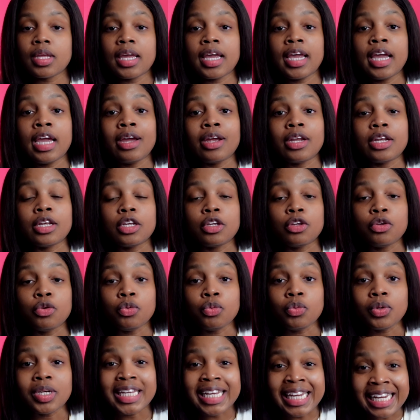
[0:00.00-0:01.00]
And you
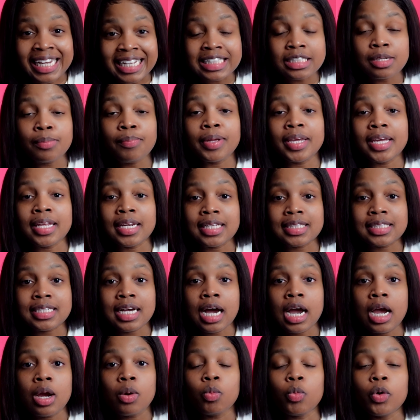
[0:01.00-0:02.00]
need to be in a
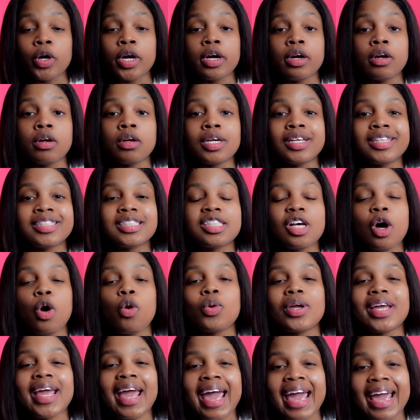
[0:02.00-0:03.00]
time where it's
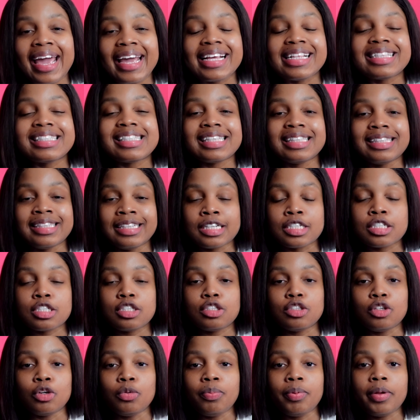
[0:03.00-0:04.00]
okay to look
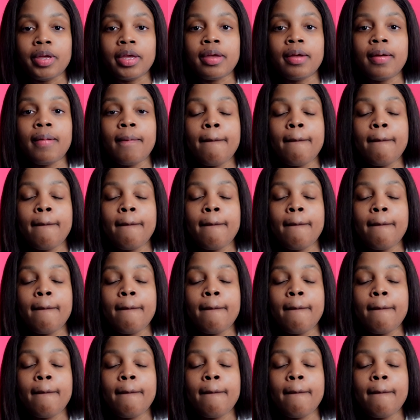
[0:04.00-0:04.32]
stupid,